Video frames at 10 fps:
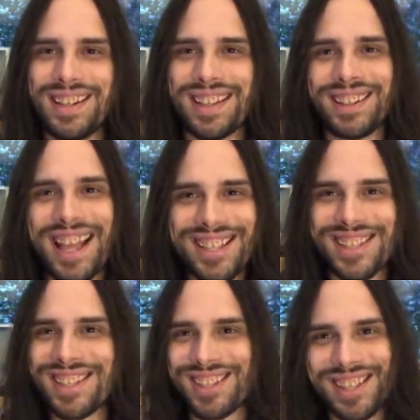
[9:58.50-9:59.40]
To let
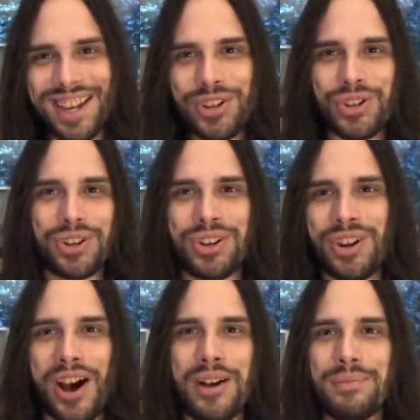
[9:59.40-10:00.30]
sensation
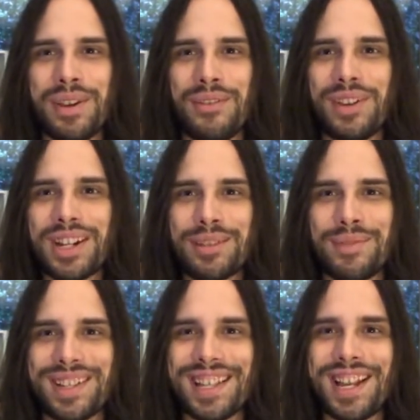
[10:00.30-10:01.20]
not be a
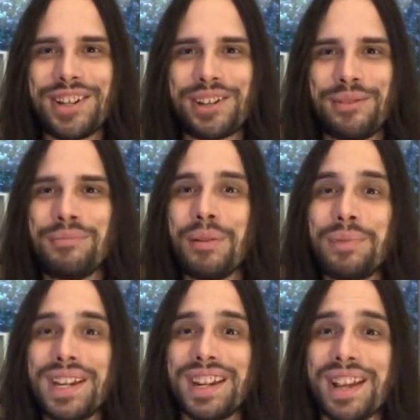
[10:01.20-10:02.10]
victimization, but be an